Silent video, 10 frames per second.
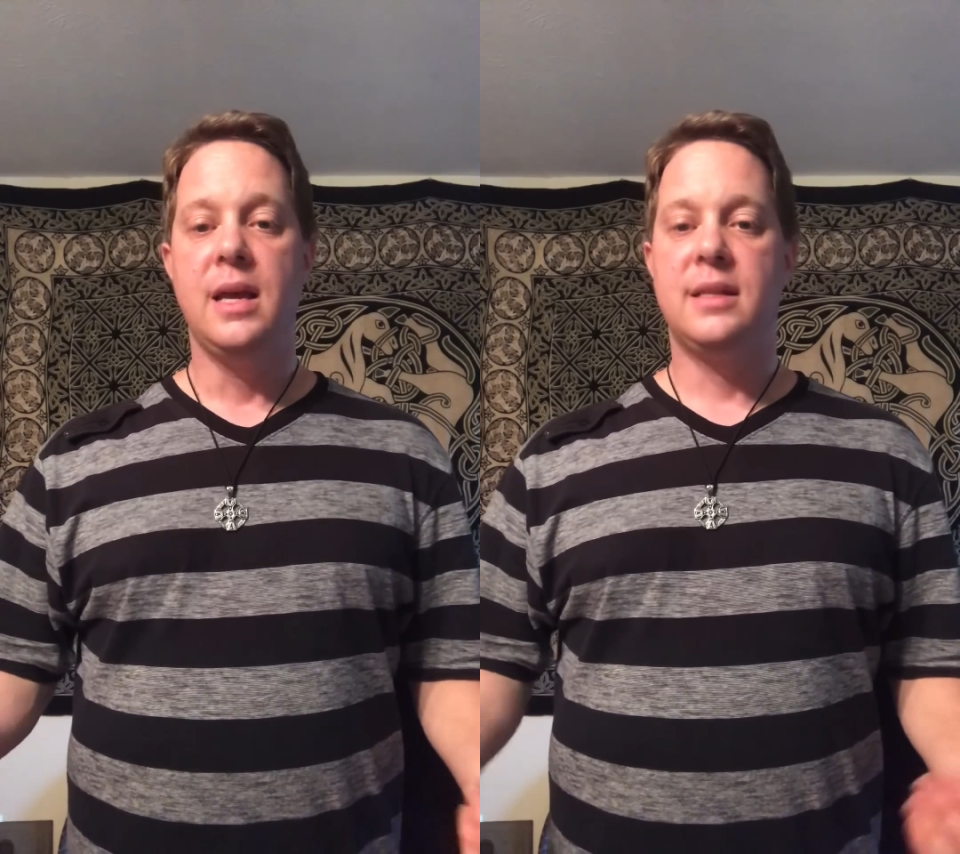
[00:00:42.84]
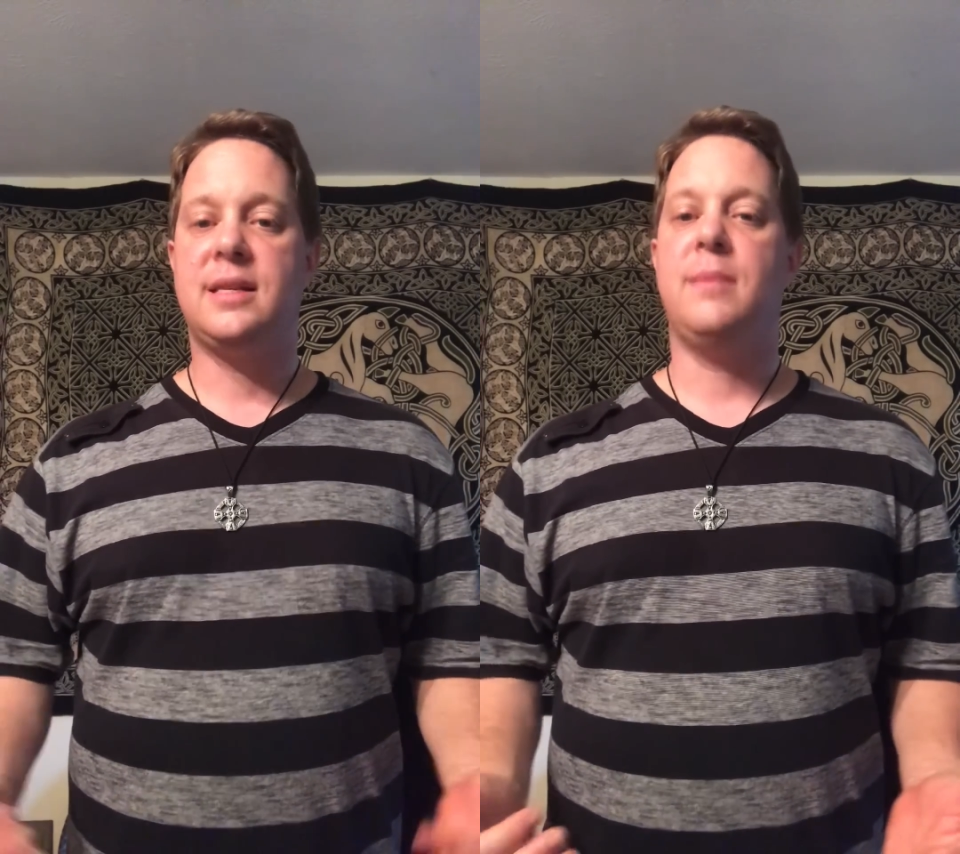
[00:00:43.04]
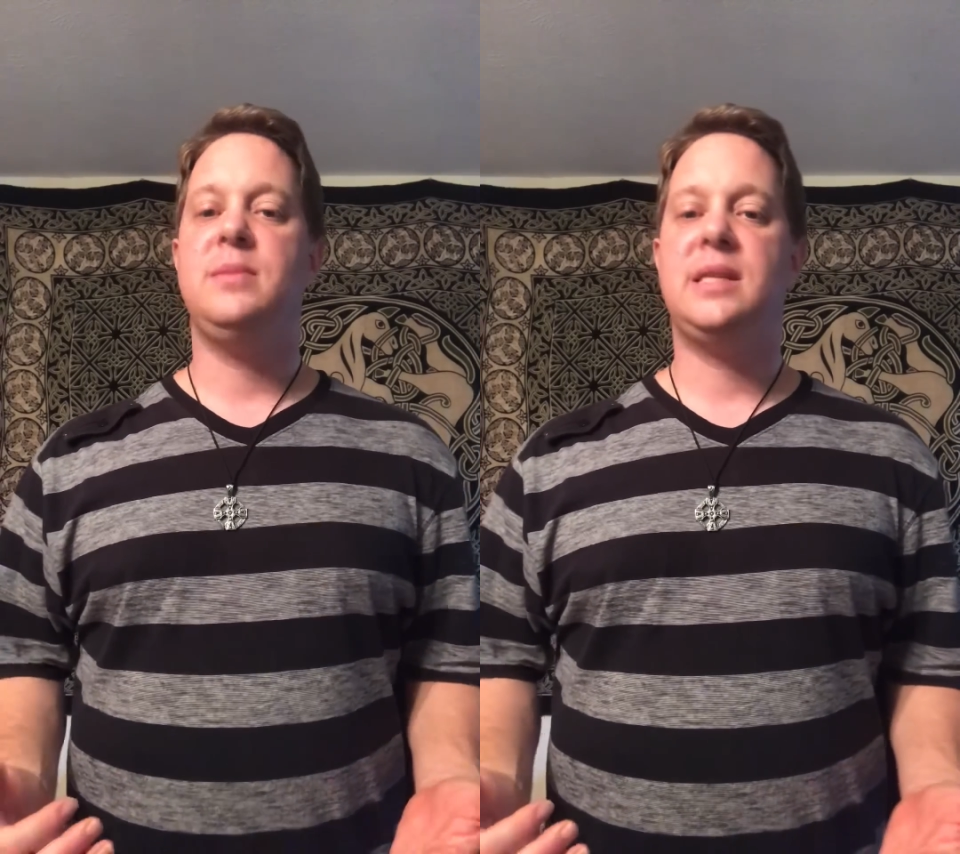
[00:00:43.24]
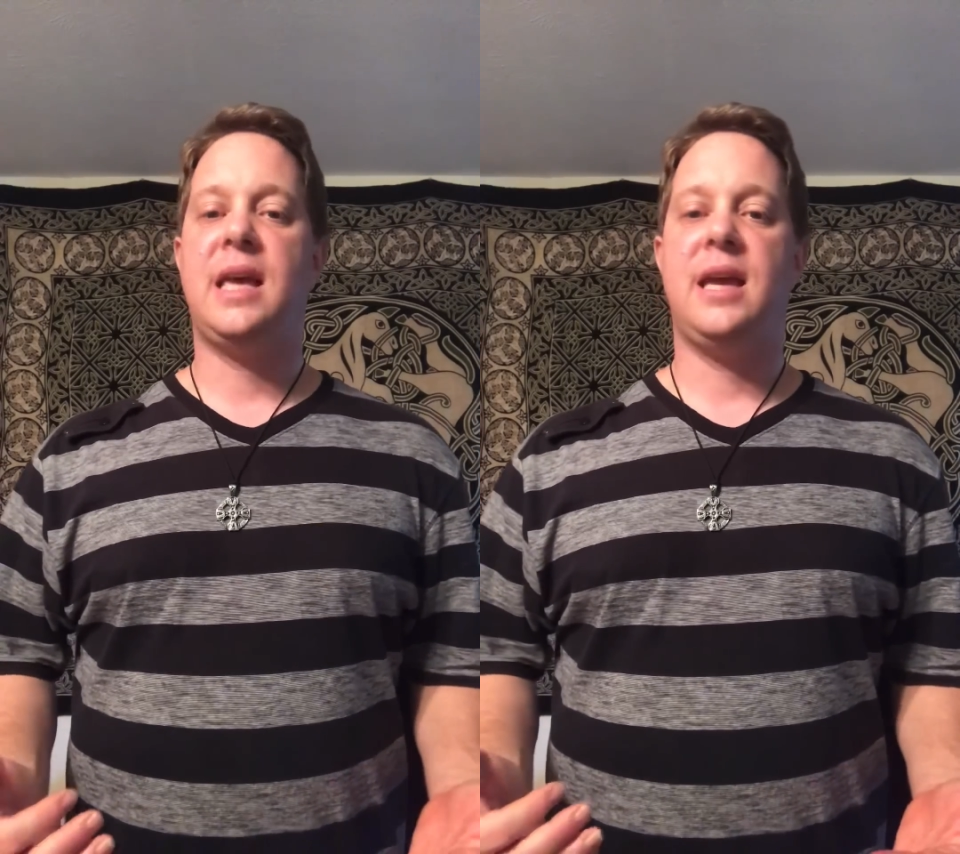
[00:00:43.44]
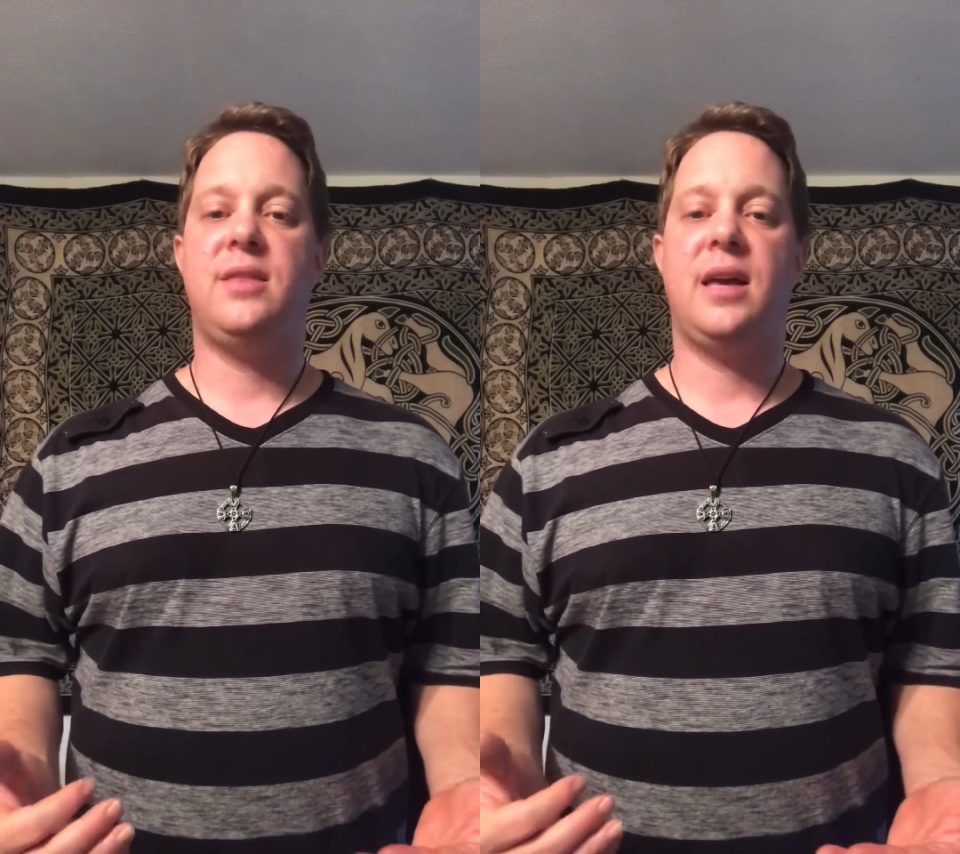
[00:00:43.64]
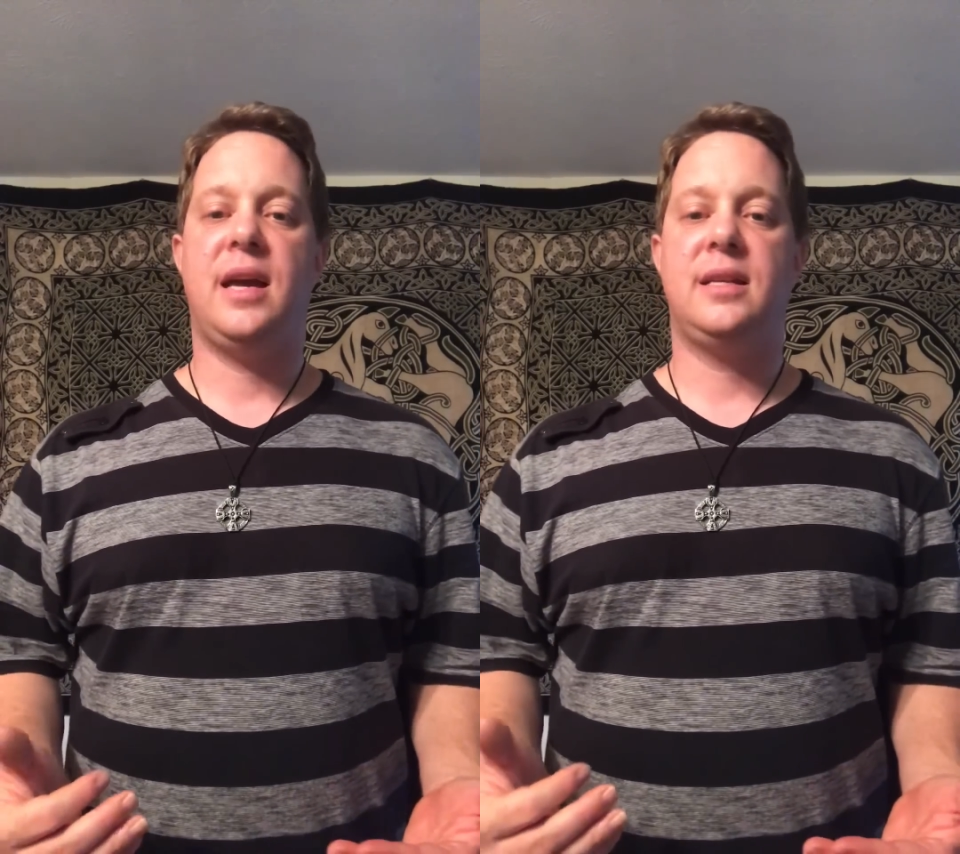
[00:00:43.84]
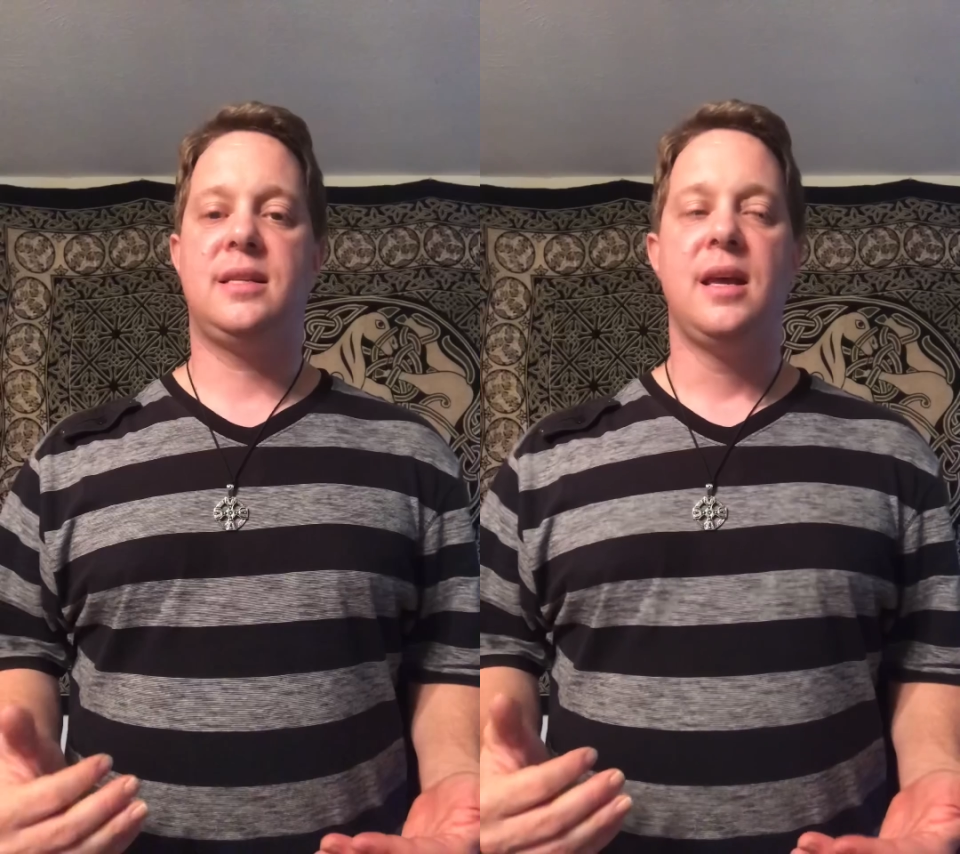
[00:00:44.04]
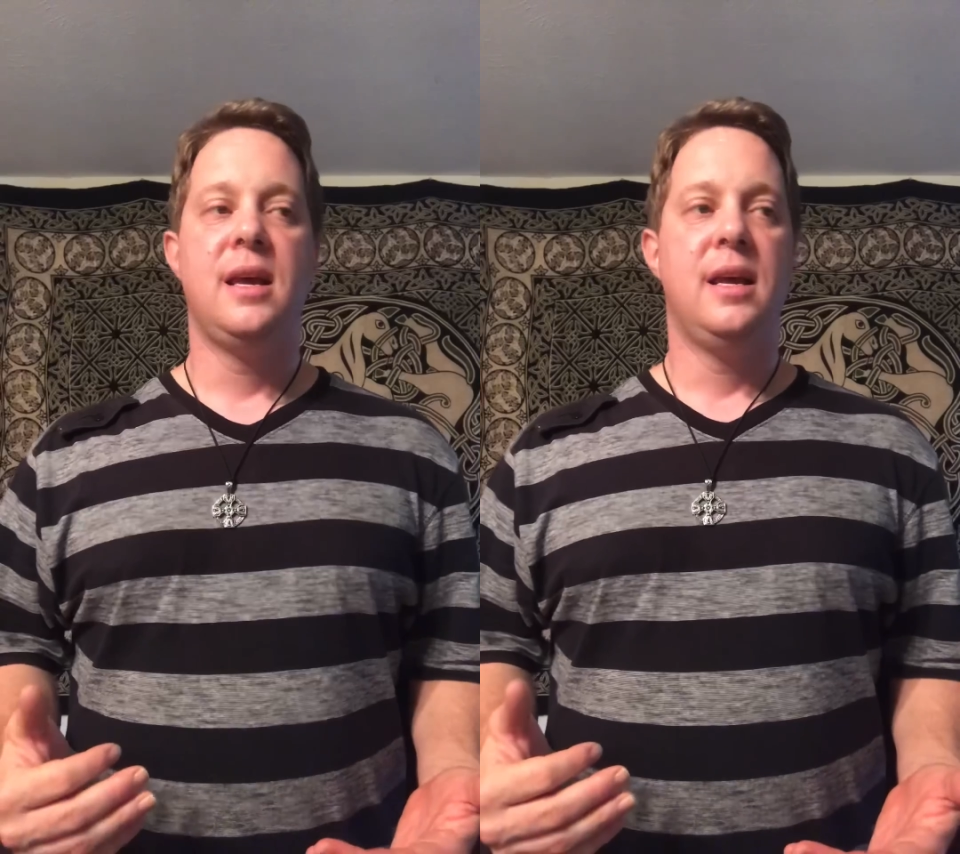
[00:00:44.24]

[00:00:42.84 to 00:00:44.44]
Some say that